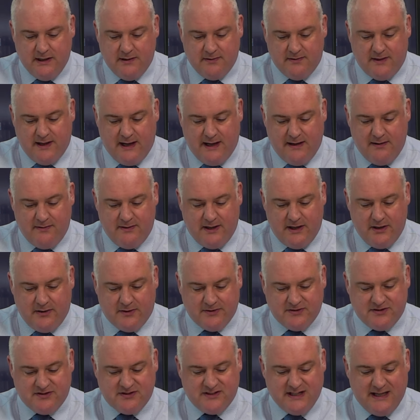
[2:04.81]
that they are
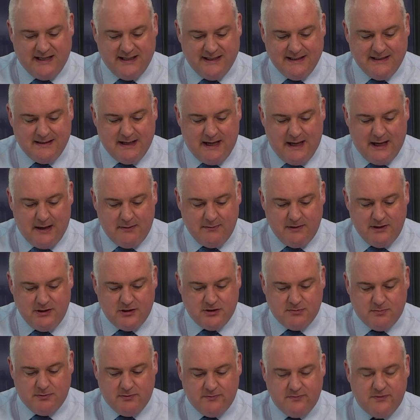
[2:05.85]
selling down
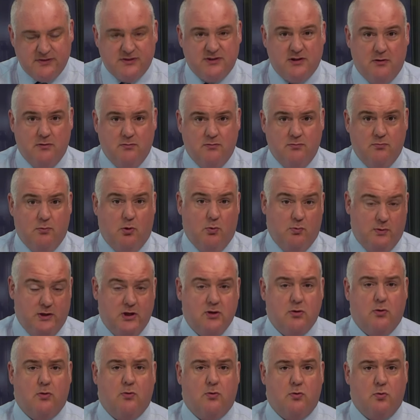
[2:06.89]
each month, so what we
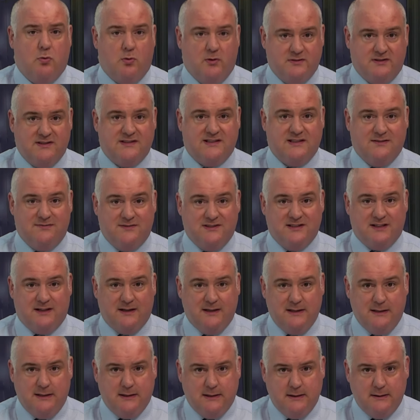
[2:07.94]
call quantitative
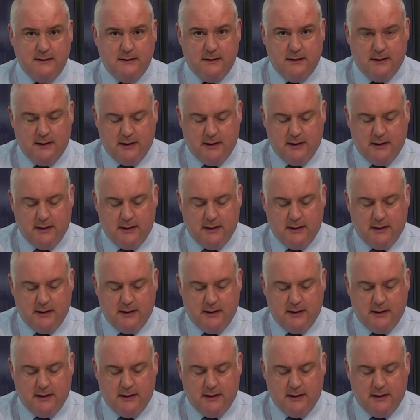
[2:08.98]
tightening.